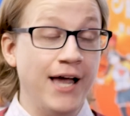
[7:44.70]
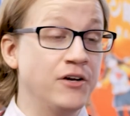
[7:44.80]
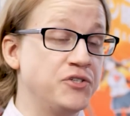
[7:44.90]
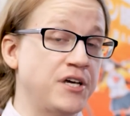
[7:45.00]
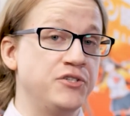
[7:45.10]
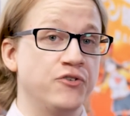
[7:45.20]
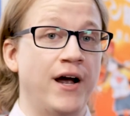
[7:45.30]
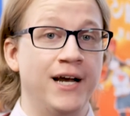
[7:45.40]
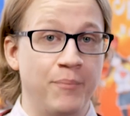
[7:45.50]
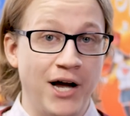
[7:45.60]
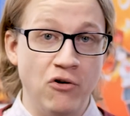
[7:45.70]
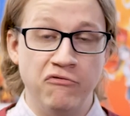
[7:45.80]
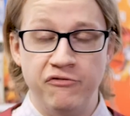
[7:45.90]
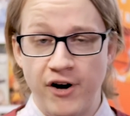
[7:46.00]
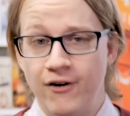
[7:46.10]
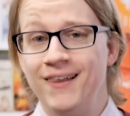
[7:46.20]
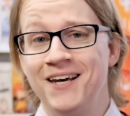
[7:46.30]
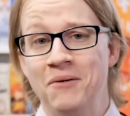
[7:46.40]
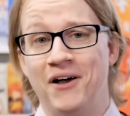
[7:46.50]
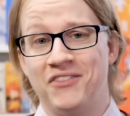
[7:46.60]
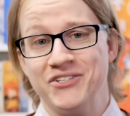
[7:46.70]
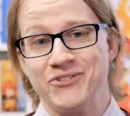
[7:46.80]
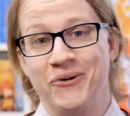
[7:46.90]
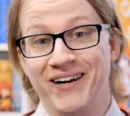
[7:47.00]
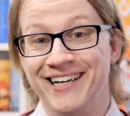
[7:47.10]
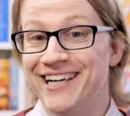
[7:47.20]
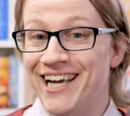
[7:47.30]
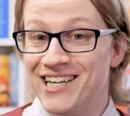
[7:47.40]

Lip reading: I'm gonna say straight up, I know very little about this story.